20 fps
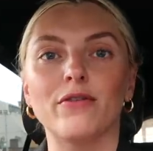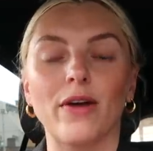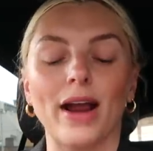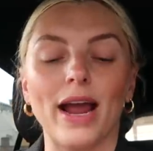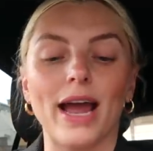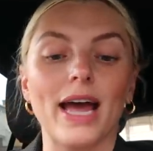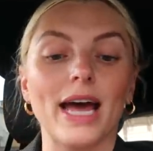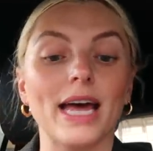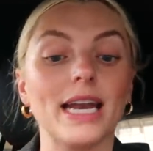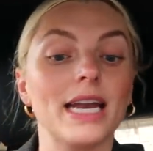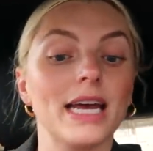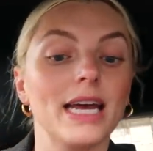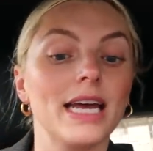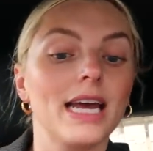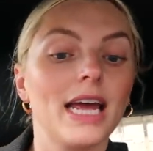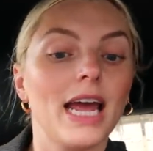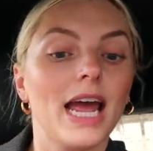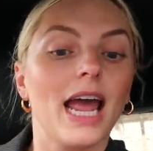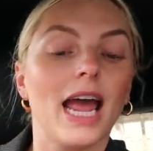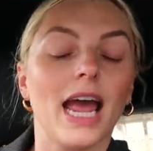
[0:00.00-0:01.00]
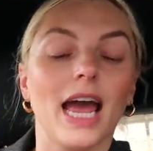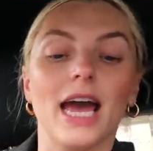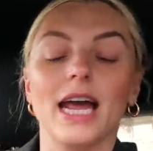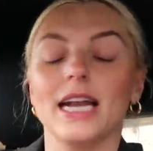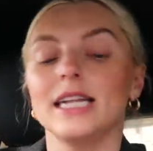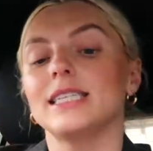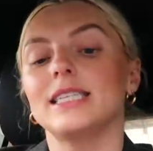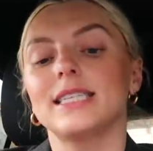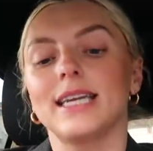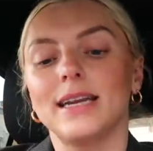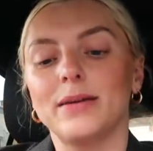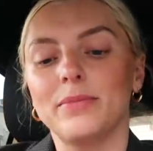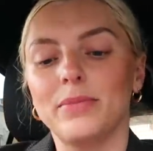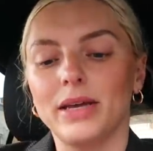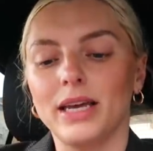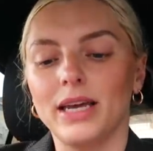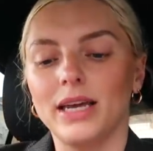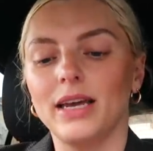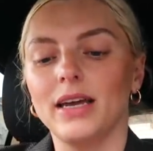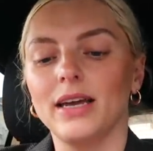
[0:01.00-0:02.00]
Fran. And it's gonna
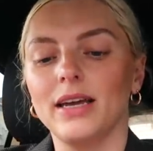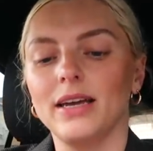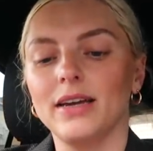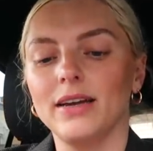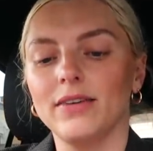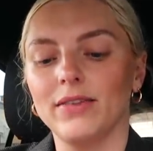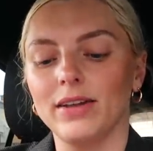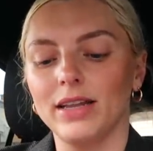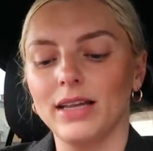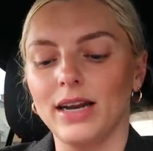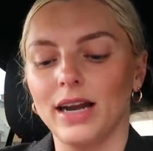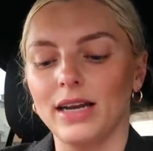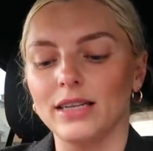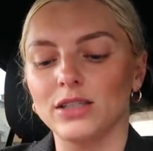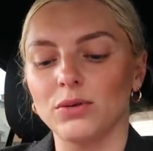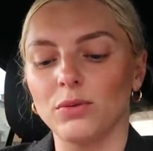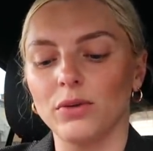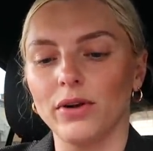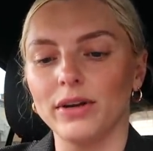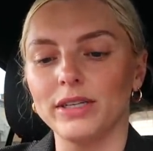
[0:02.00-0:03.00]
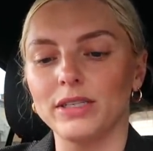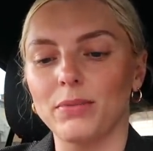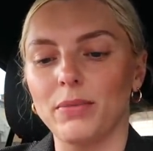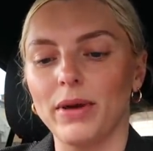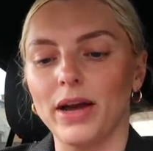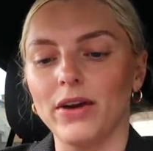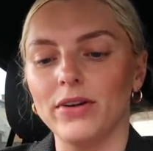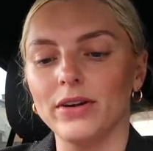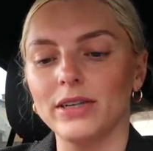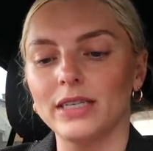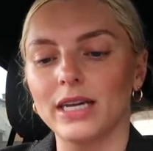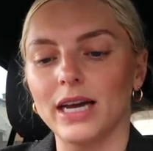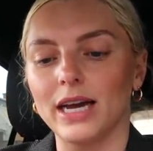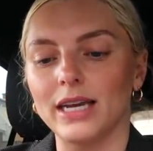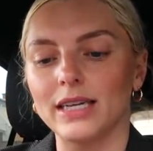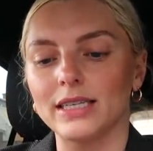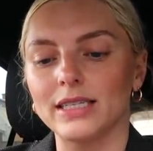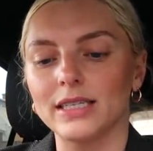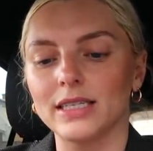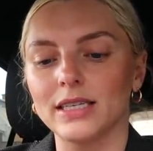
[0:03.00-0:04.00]
be really nice. So we're going to
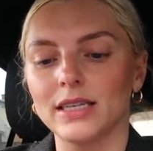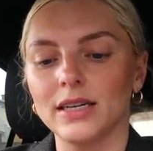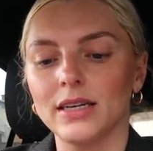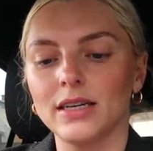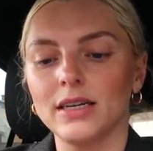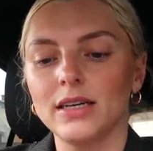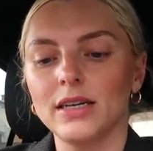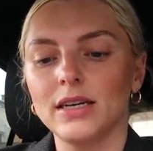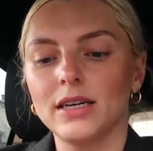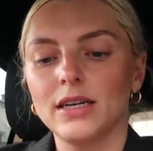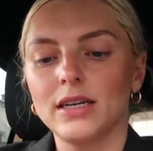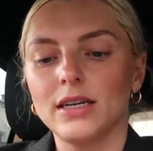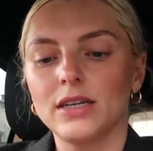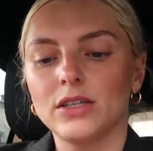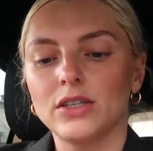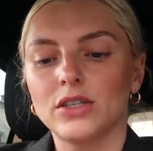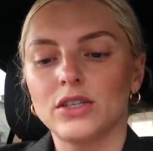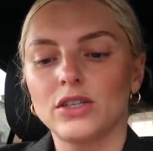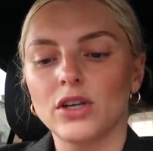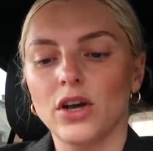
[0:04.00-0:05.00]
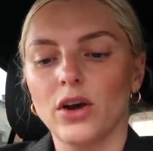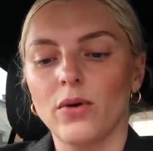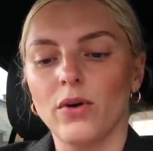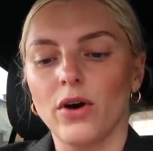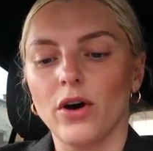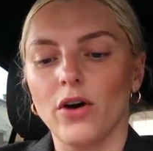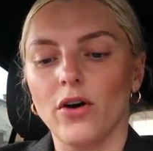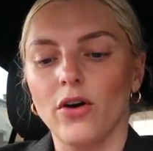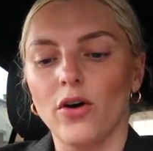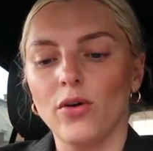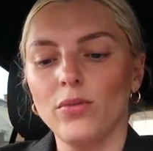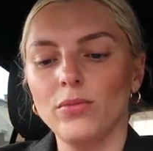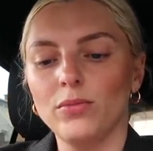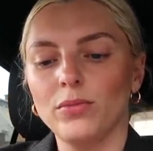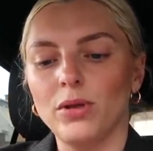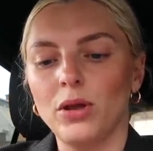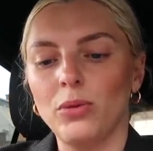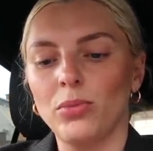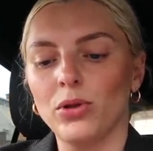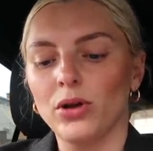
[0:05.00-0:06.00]
Paradise Soho.
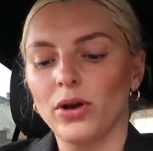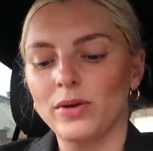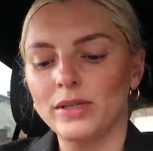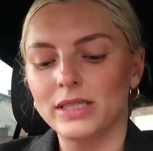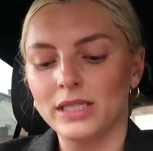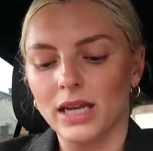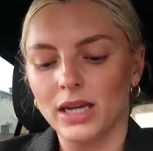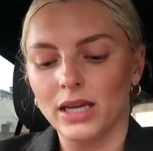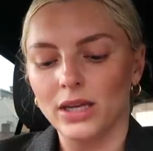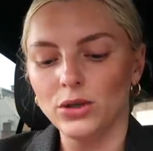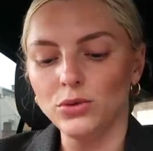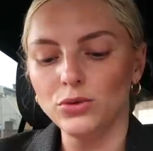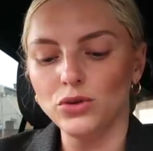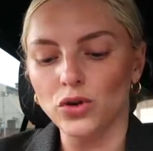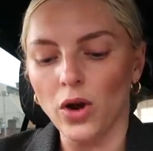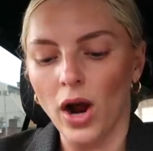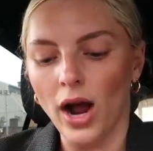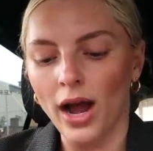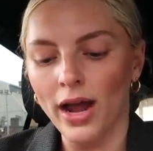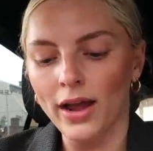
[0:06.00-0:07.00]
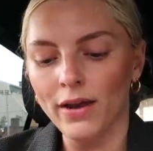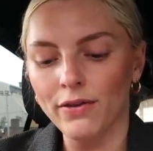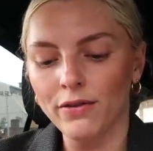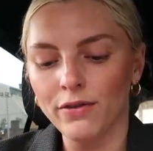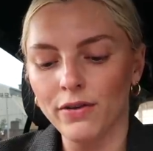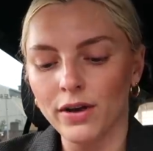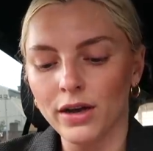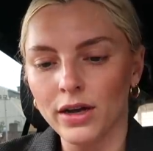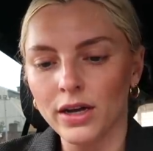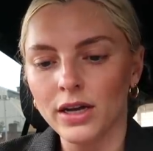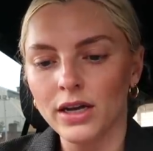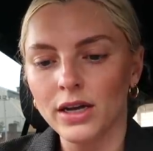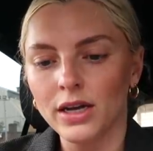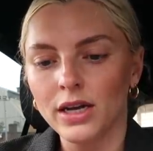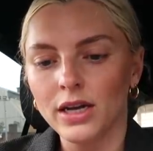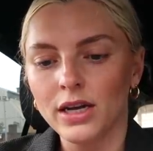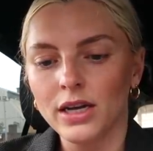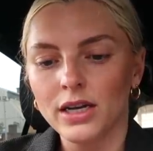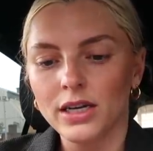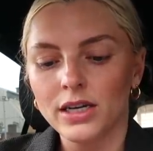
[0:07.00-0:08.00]
People are always like, you drive
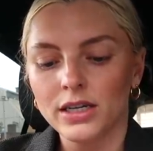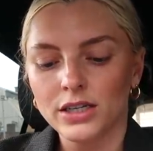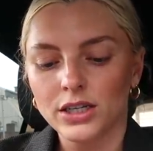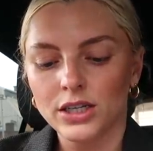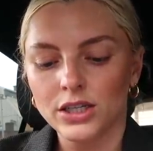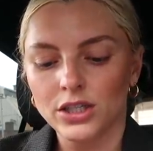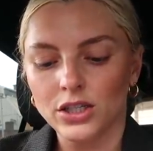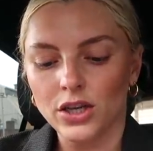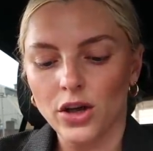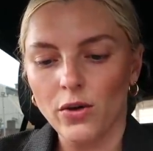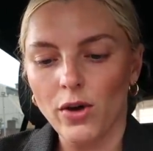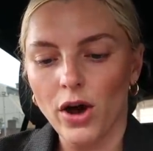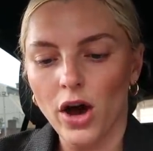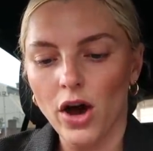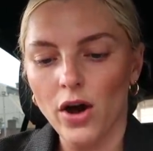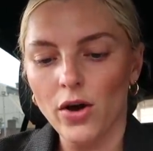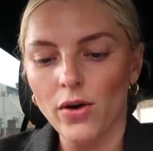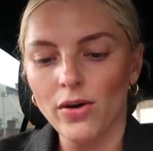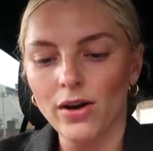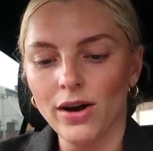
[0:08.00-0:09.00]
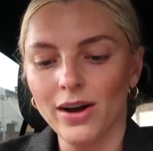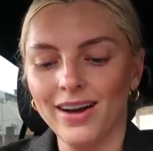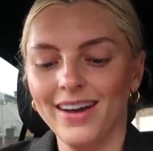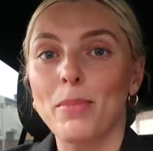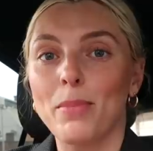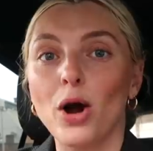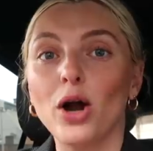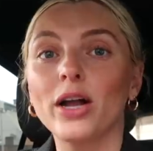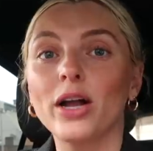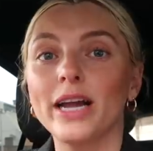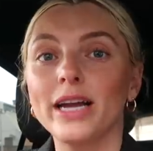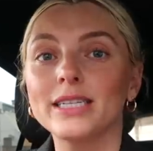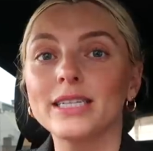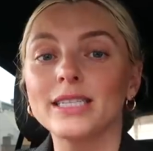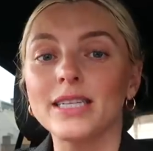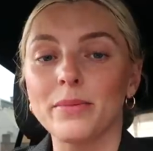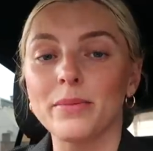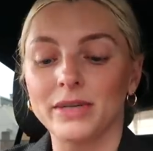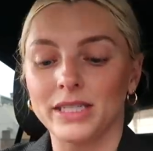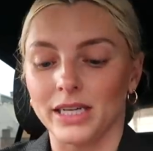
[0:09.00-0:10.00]
to Soho? Parking
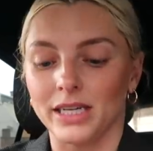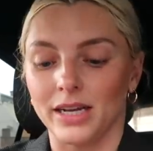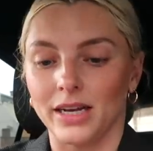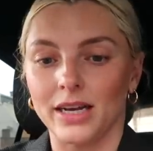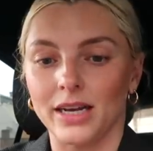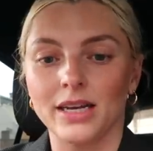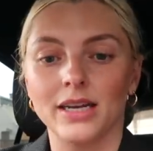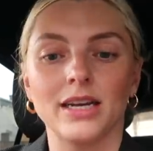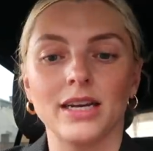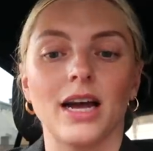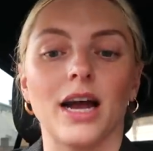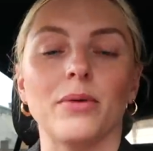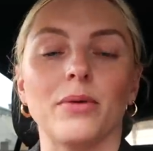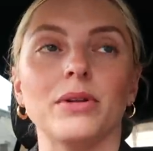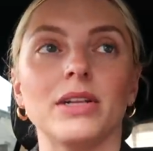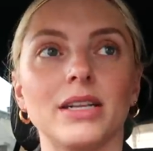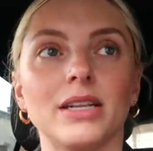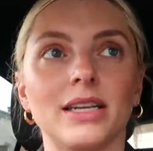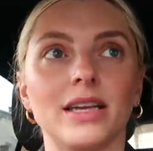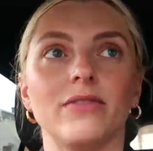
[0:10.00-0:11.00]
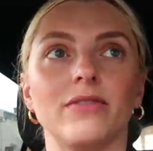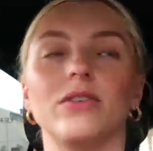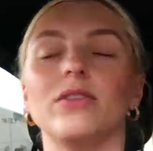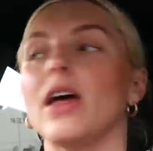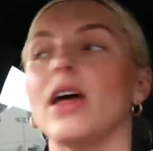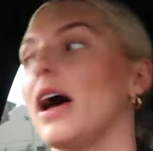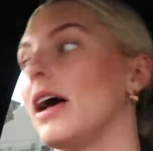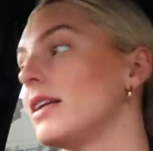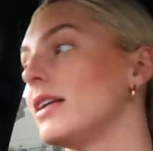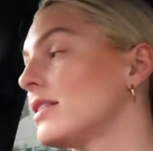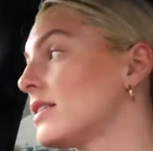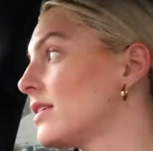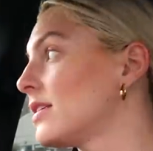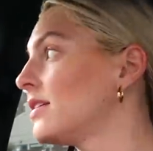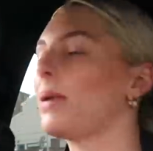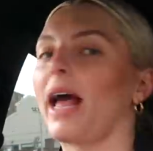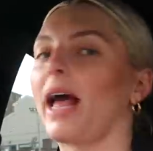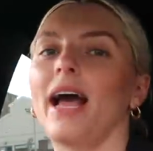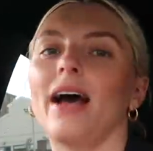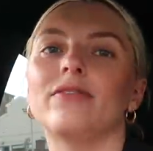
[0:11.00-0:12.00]
is limited, I will give you that.
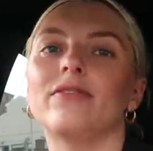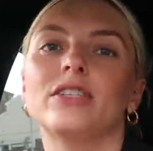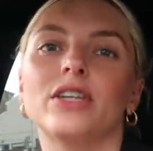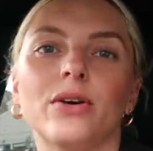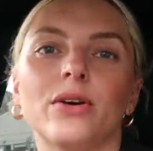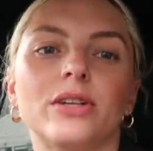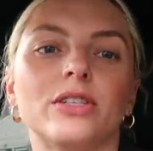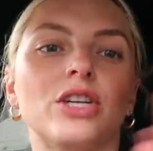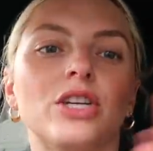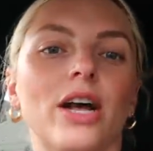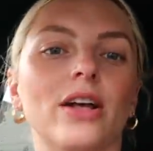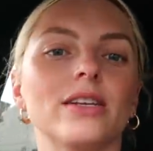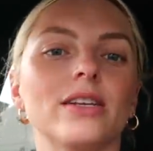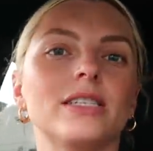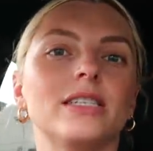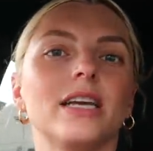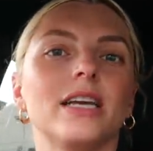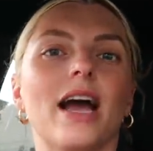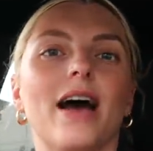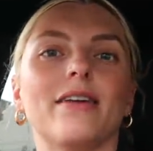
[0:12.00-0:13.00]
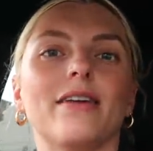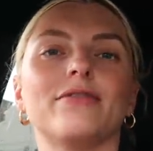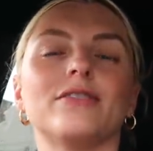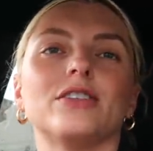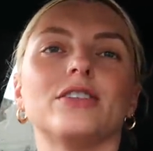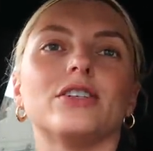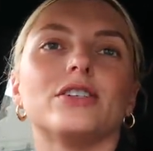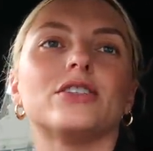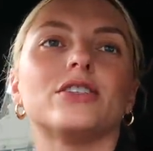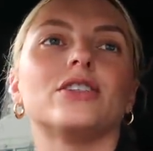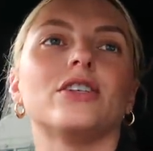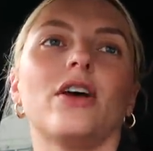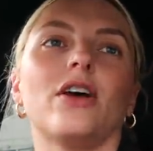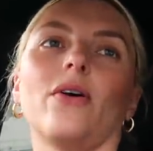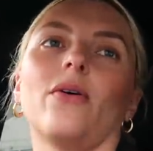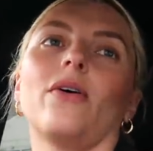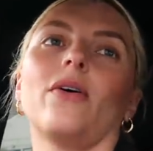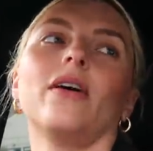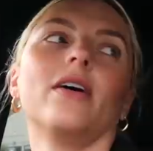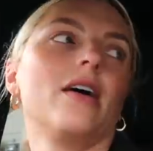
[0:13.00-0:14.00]
But I have to go to Chelsea after,
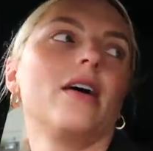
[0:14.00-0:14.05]
so